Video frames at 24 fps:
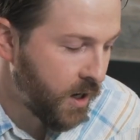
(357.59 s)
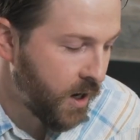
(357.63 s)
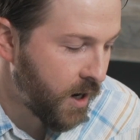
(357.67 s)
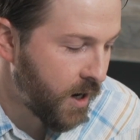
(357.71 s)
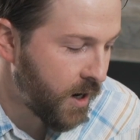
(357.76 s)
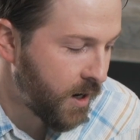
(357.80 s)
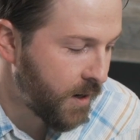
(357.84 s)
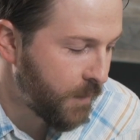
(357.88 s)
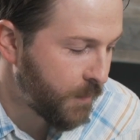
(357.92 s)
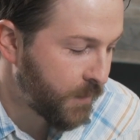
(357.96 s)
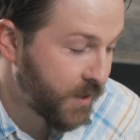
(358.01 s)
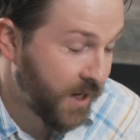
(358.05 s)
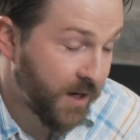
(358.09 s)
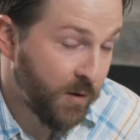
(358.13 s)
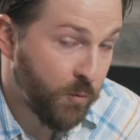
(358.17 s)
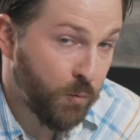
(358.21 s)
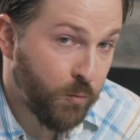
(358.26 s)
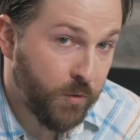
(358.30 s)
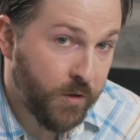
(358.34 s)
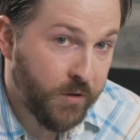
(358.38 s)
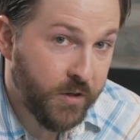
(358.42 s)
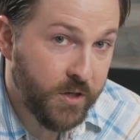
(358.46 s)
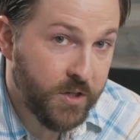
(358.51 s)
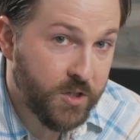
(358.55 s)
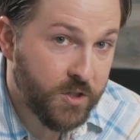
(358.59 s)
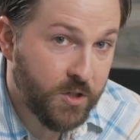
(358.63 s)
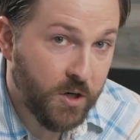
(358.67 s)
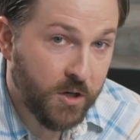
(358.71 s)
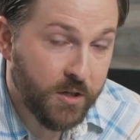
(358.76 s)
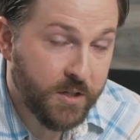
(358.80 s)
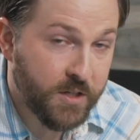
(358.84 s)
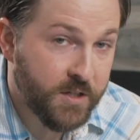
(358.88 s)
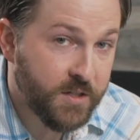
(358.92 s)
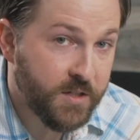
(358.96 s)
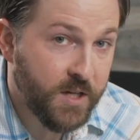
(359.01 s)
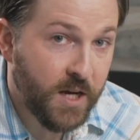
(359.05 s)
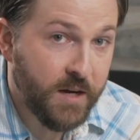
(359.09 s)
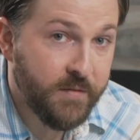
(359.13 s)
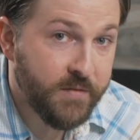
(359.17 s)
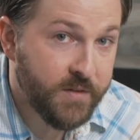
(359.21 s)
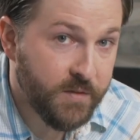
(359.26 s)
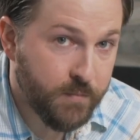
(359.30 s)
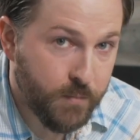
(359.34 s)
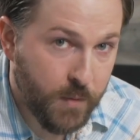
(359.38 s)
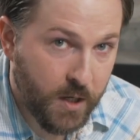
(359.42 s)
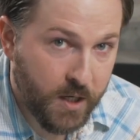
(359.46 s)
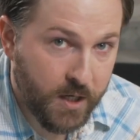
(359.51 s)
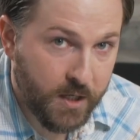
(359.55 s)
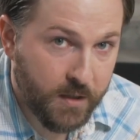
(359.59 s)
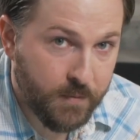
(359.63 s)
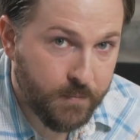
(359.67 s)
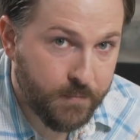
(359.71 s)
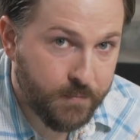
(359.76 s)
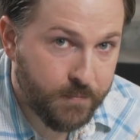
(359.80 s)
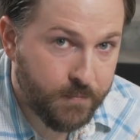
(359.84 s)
can really start to save some money.